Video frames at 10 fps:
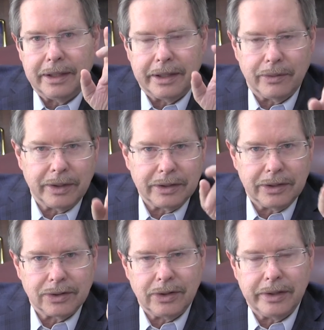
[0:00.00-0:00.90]
Then what
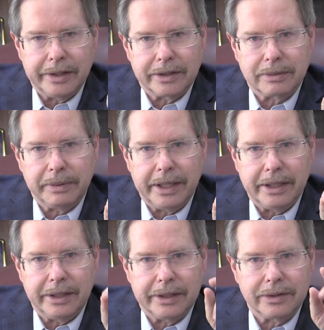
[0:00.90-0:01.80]
the attorney
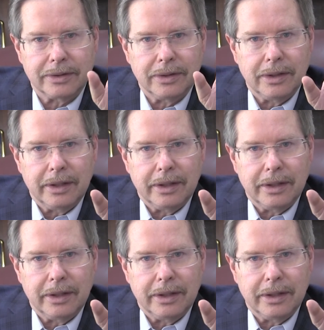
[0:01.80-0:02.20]
explained is,